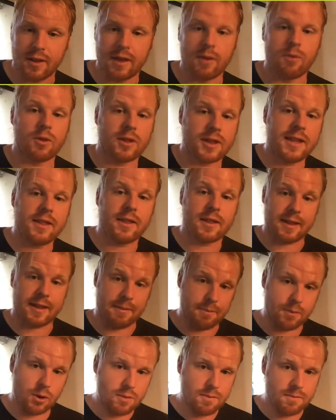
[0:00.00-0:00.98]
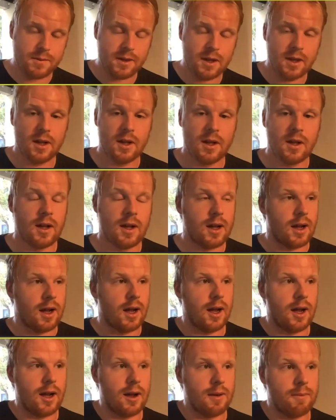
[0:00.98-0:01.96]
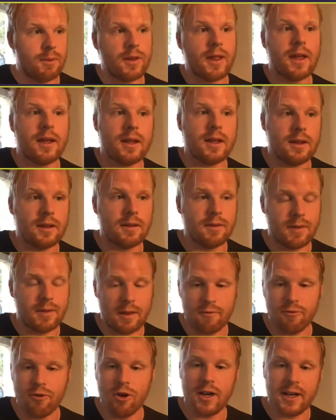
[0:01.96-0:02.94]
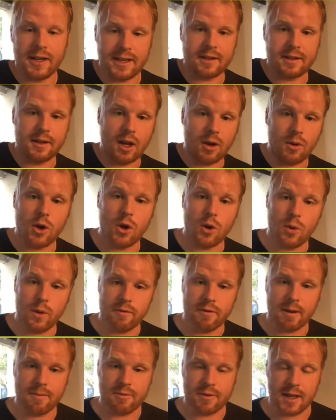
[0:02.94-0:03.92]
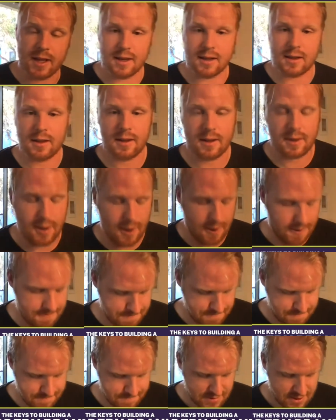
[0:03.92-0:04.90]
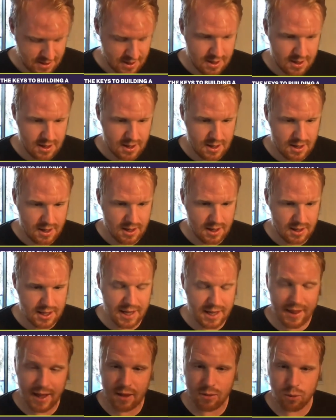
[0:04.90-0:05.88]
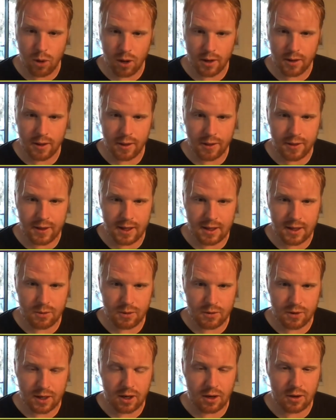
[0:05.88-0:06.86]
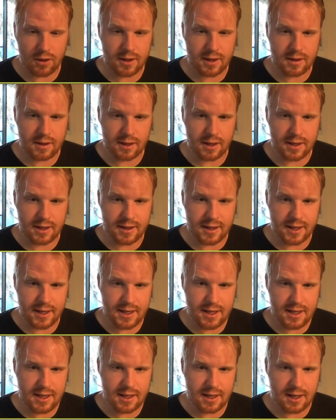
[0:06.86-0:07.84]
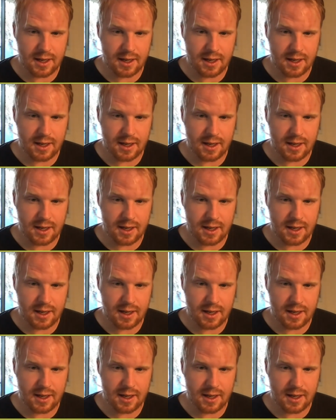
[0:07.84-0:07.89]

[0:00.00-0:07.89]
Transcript: They will see the symbol, but they really need to know who it represents. So yeah, that's one of the things which I consistently see.